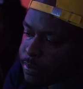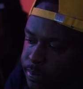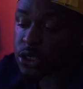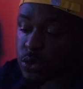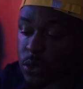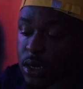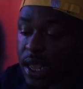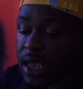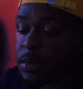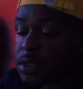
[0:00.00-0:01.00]
His real
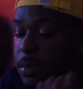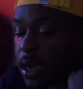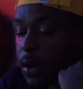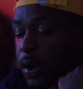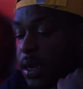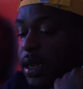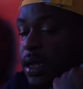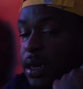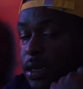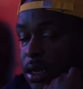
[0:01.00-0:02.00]
name is my granddaddy.